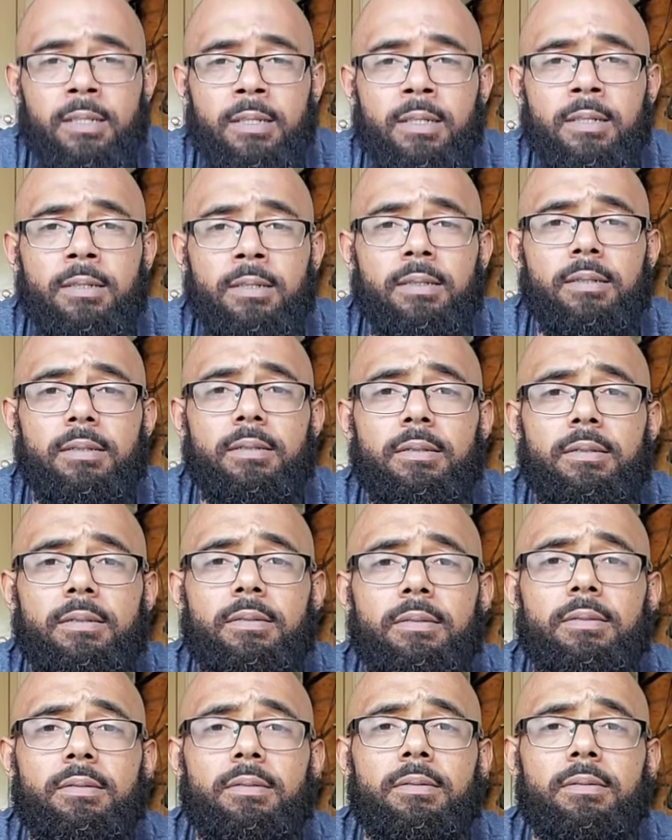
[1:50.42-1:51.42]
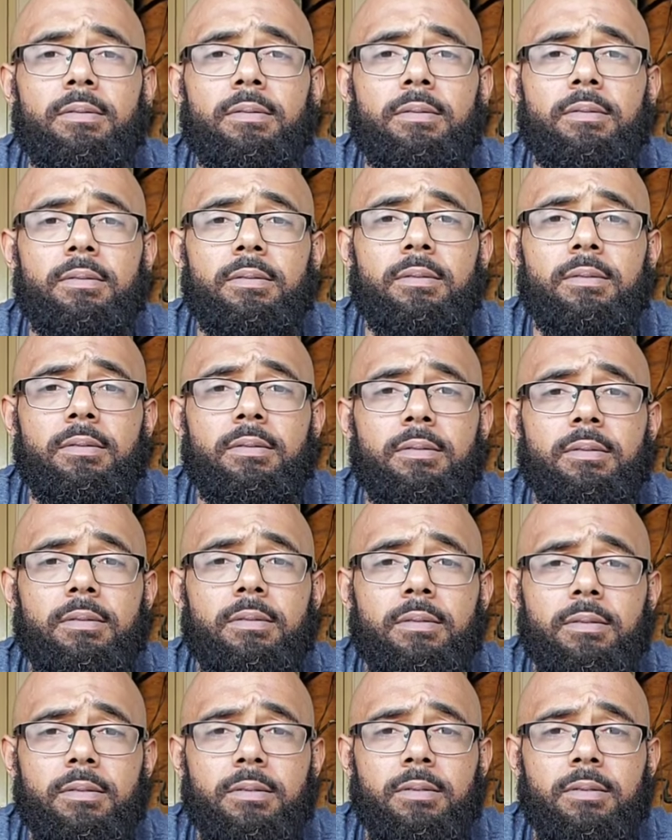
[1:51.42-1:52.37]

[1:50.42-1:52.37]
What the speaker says: Nothing is said.